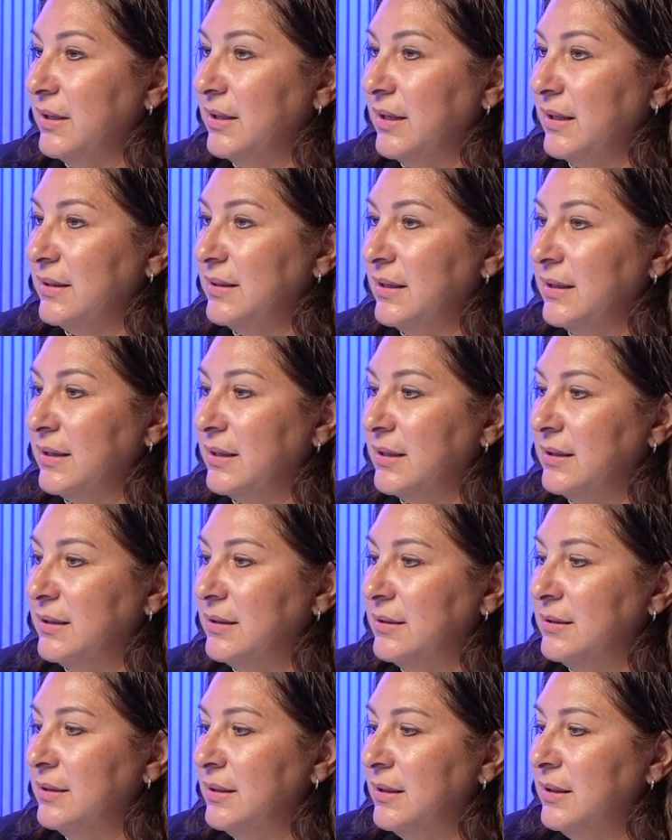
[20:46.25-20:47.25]
And I think,
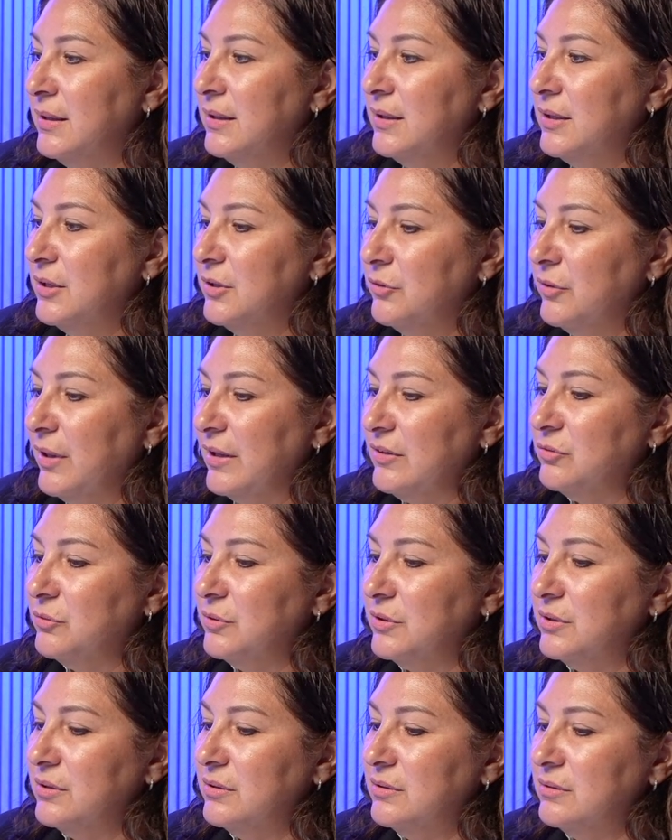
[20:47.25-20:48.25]
that's
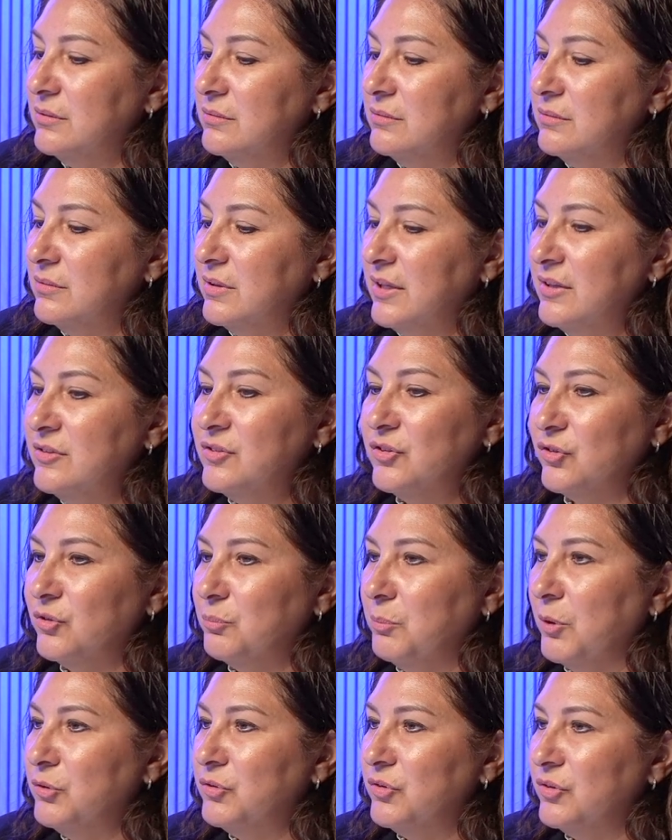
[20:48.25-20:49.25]
what kids are
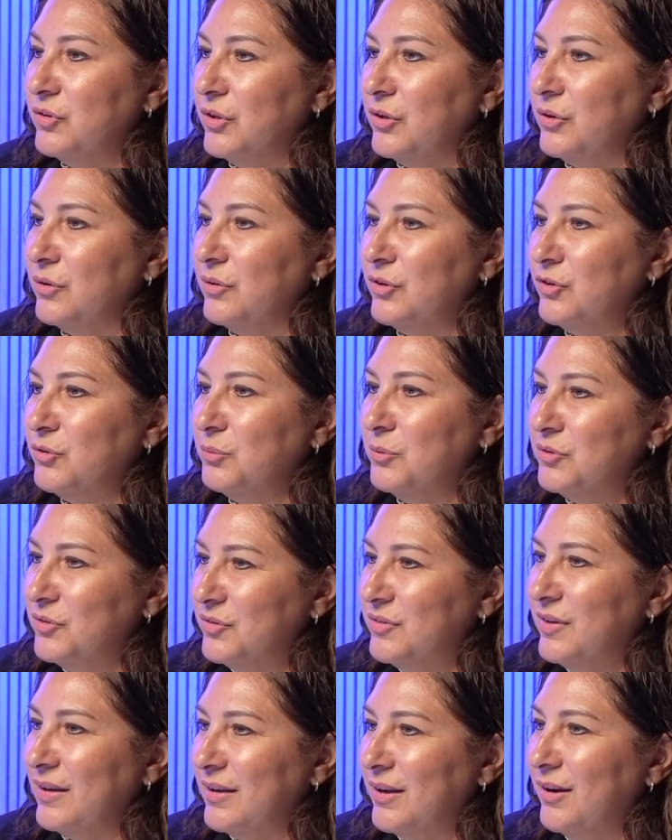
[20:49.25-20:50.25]
supposed to do. They're supposed to
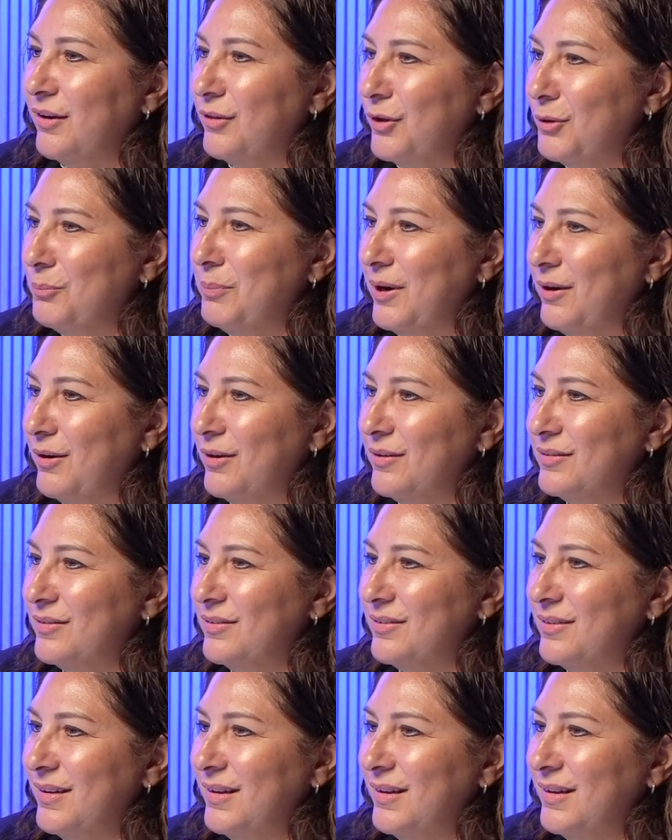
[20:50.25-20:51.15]
take care of their parents.